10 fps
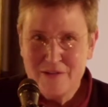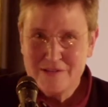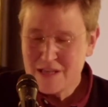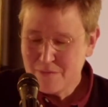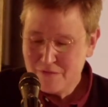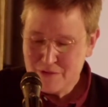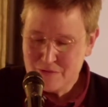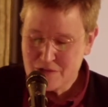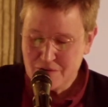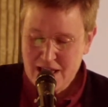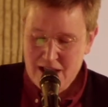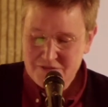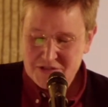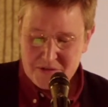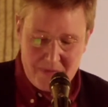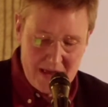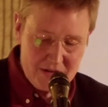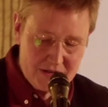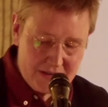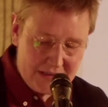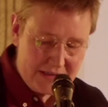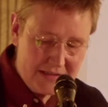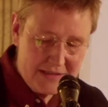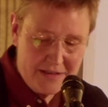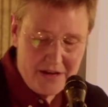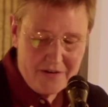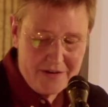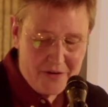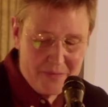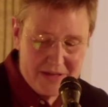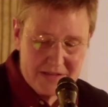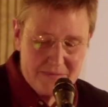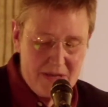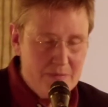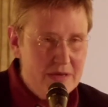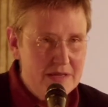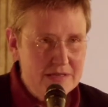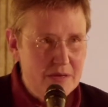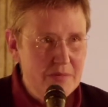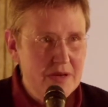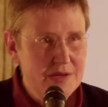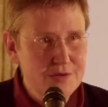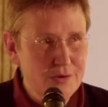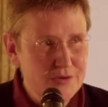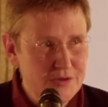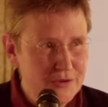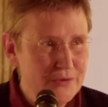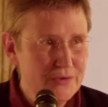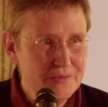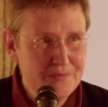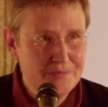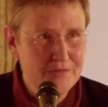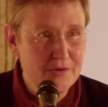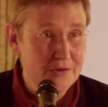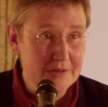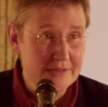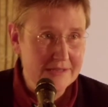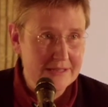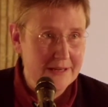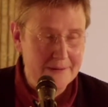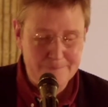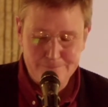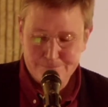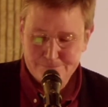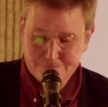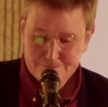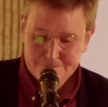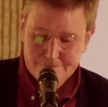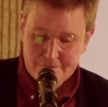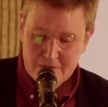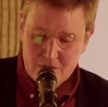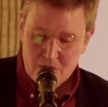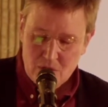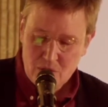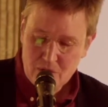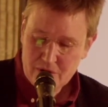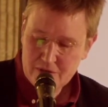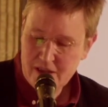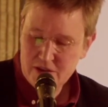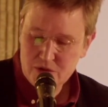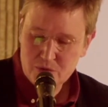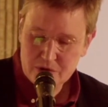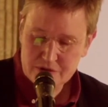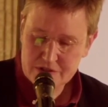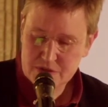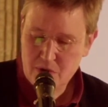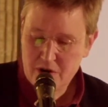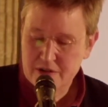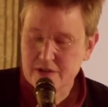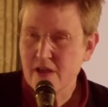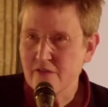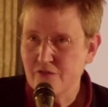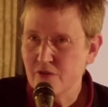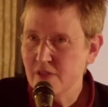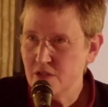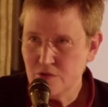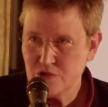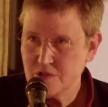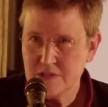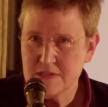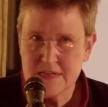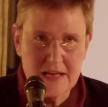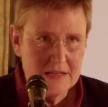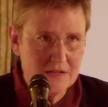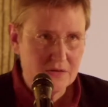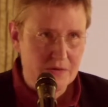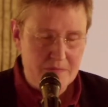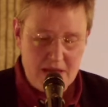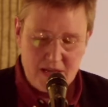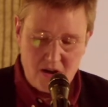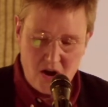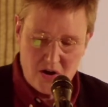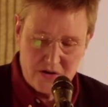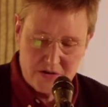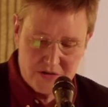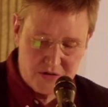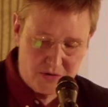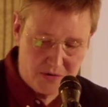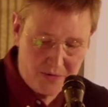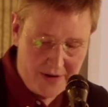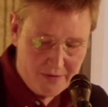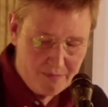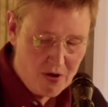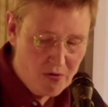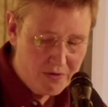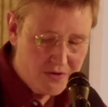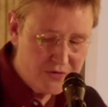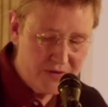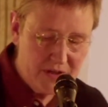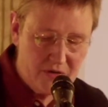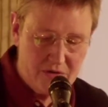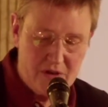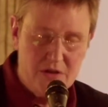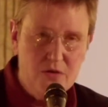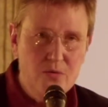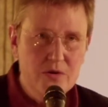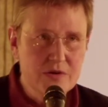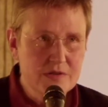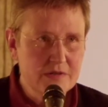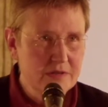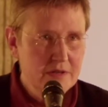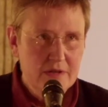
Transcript: some of you don't have to imagine this scenario because maybe somebody told you you couldn't sing or that you weren't smart enough, or that you shouldn't dance or make art or write poetry, or that you weren't